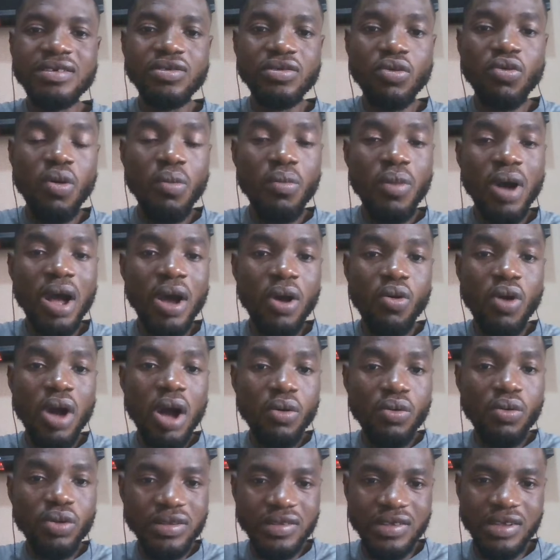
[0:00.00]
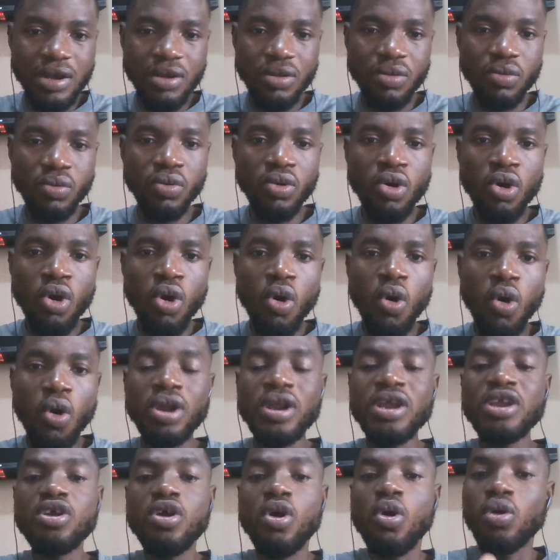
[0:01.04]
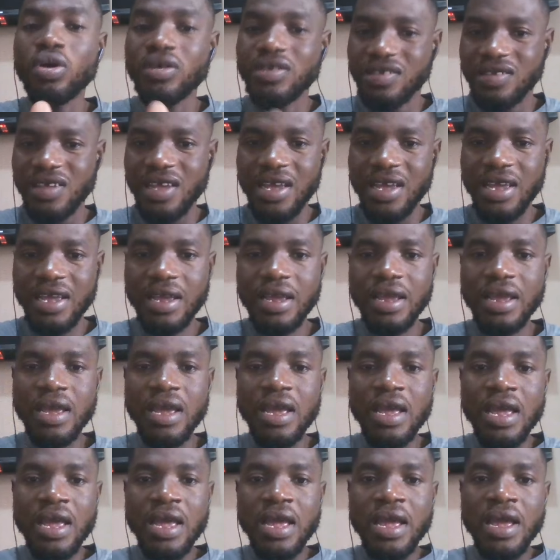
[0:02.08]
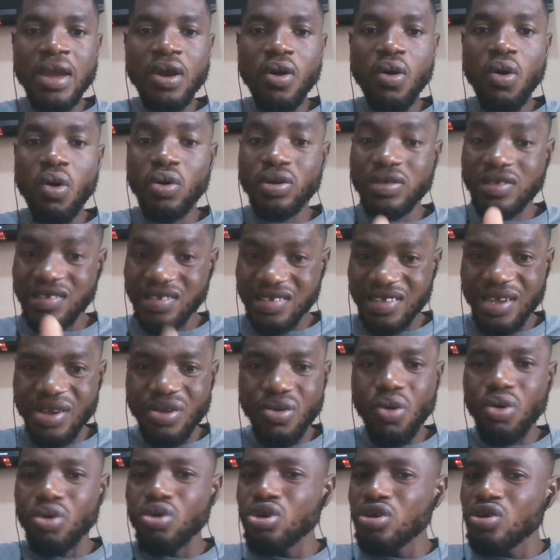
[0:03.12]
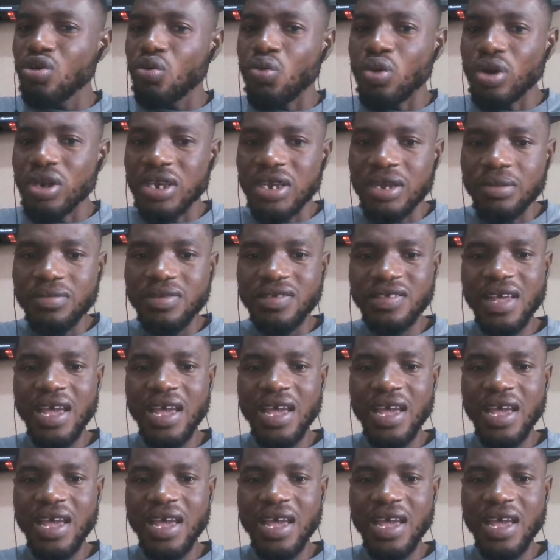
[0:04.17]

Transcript: I and I saw op aquinian op yes op aquinian abe pe